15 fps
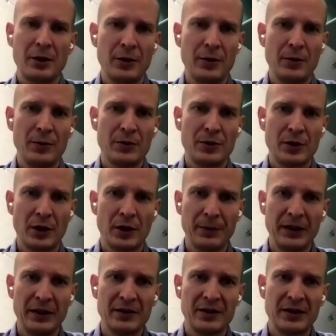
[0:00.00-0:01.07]
huge
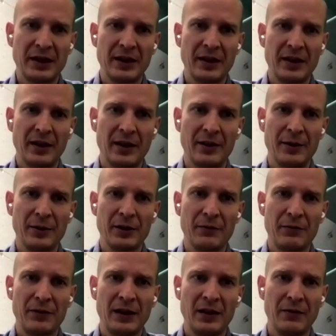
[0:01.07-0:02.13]
topics, and and you
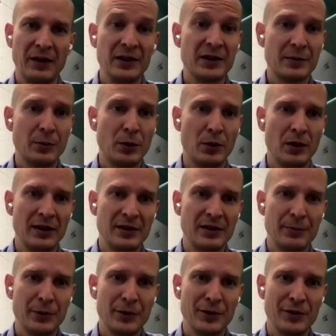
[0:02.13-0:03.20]
can feel very small as
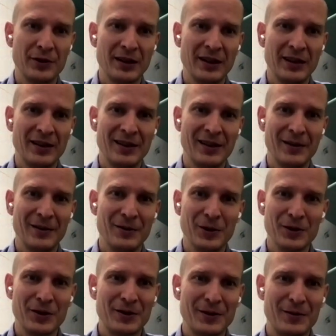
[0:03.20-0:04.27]
a person in in
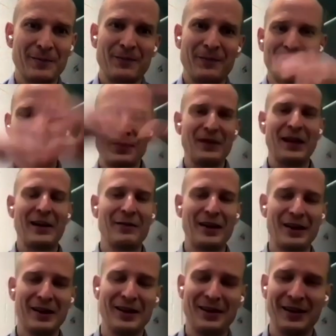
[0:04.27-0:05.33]
just
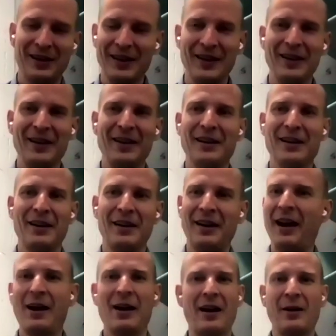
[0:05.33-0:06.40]
having
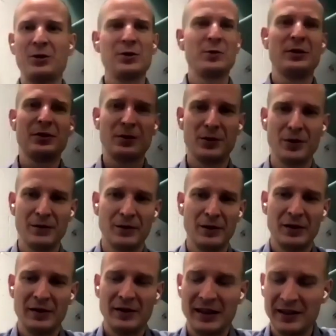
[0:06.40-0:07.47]
uh, how should we solve
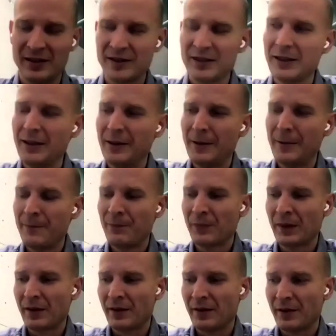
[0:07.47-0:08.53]
all of this.
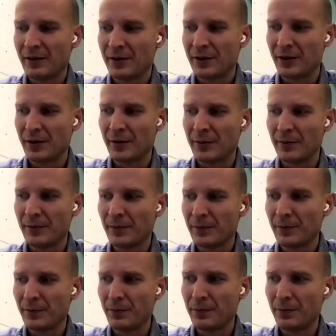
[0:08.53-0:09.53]
So